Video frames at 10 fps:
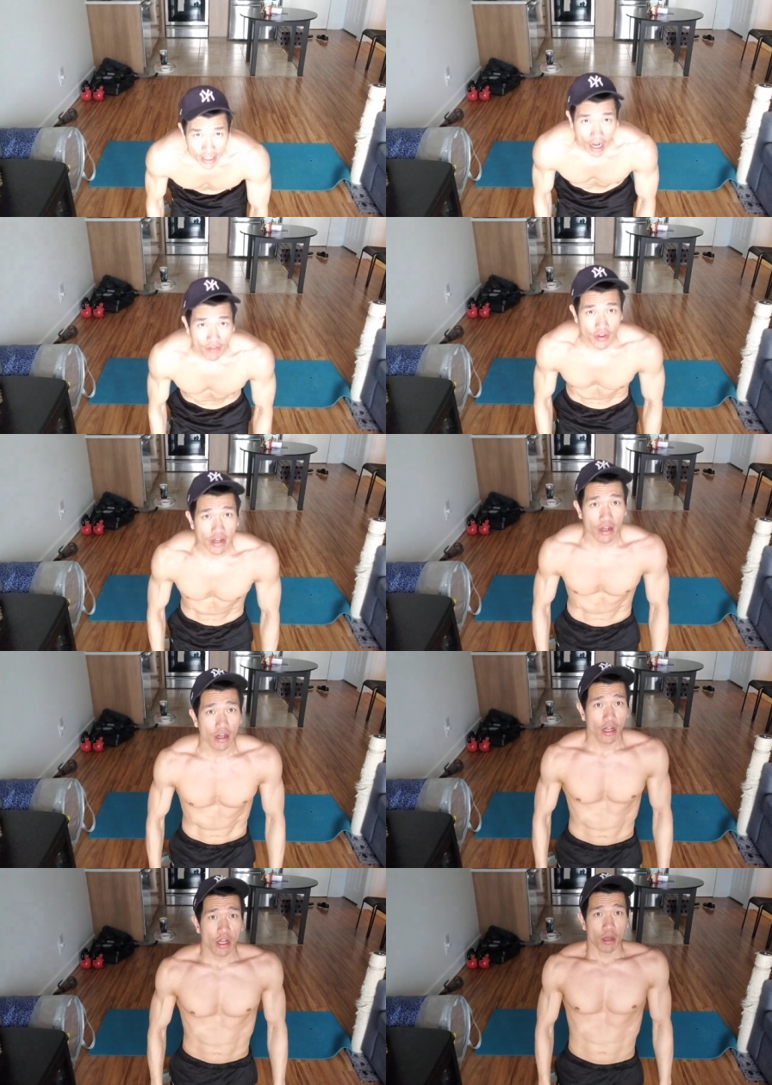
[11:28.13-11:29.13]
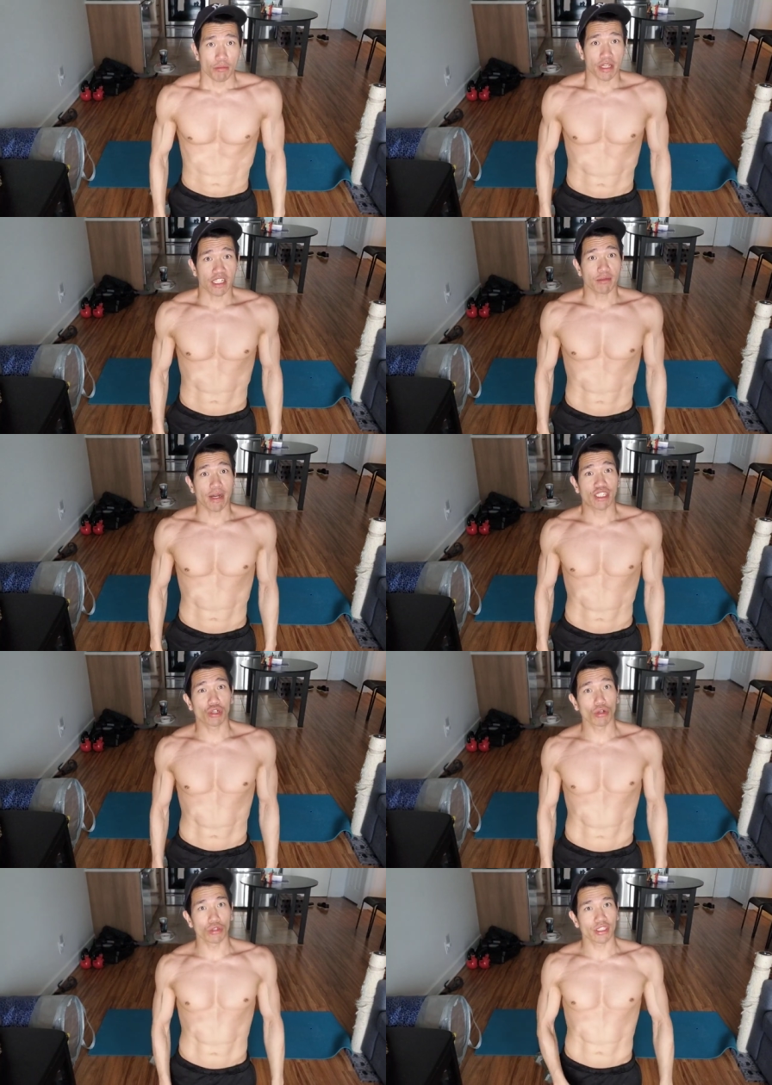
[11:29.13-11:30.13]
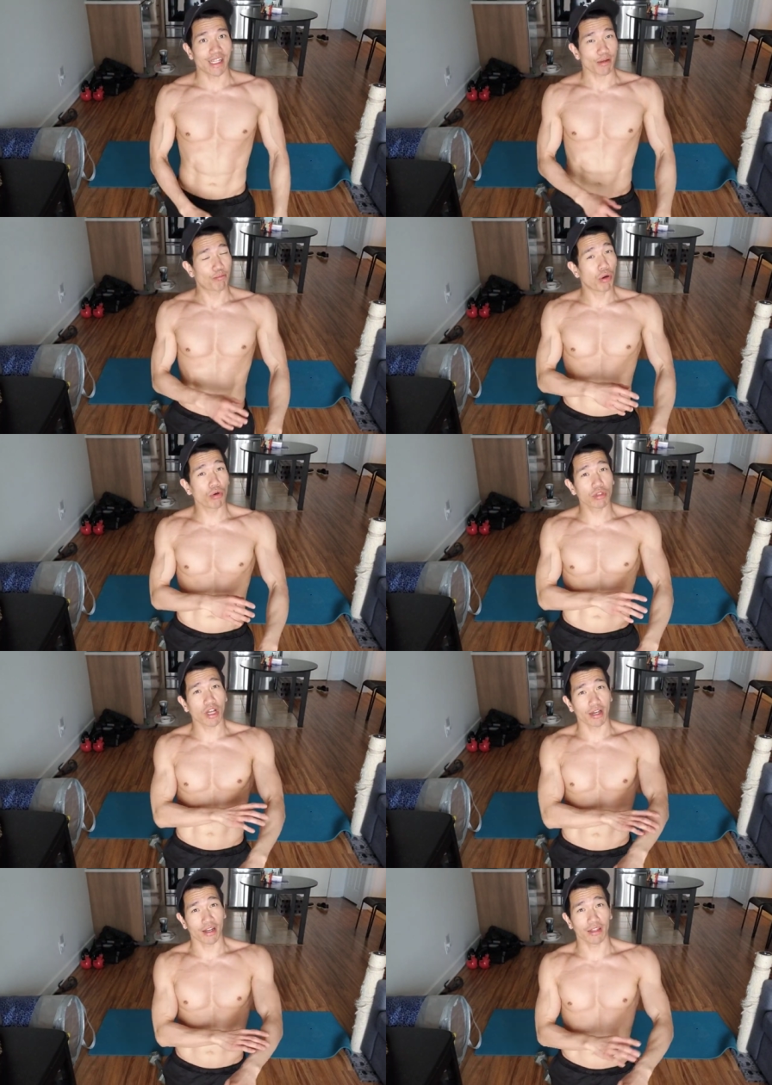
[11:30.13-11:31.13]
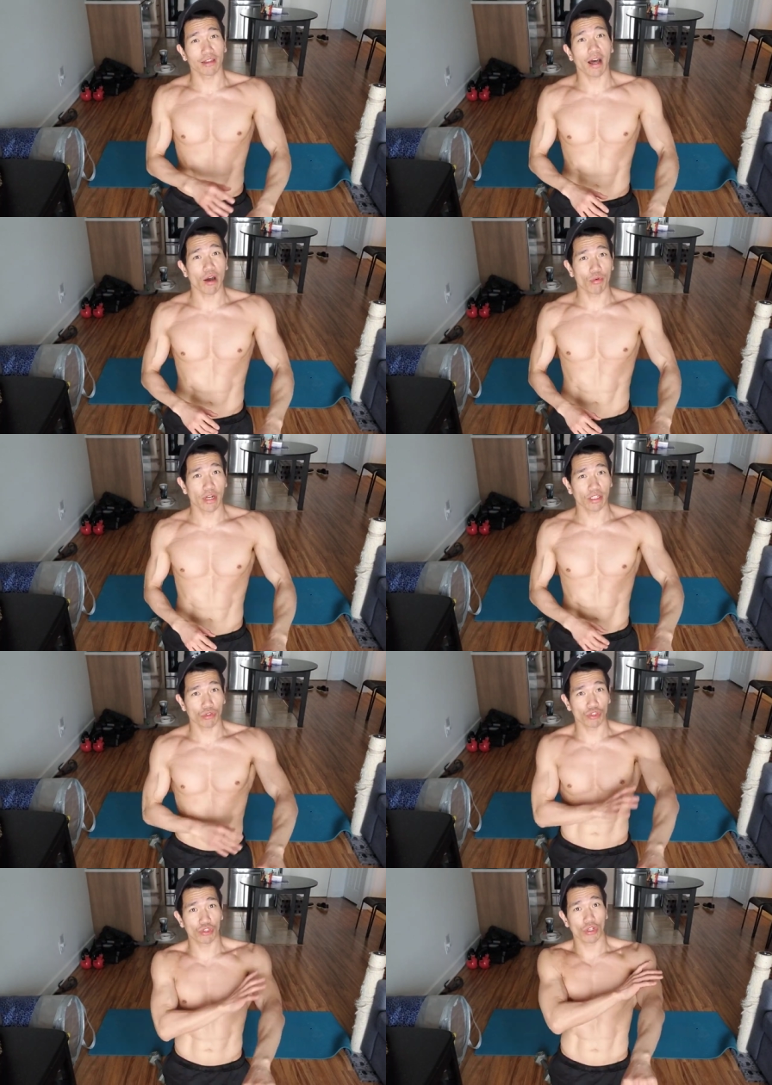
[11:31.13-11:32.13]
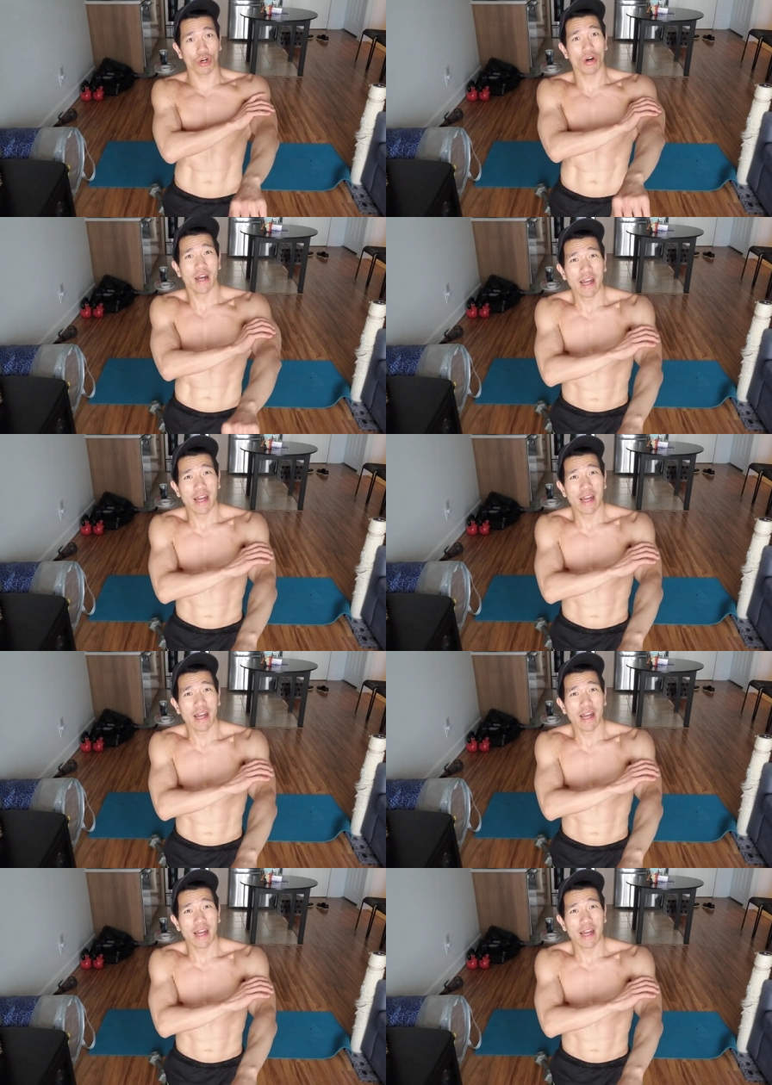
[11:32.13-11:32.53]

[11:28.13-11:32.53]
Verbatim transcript: often because my shoulders get pulled on a lot when I do judo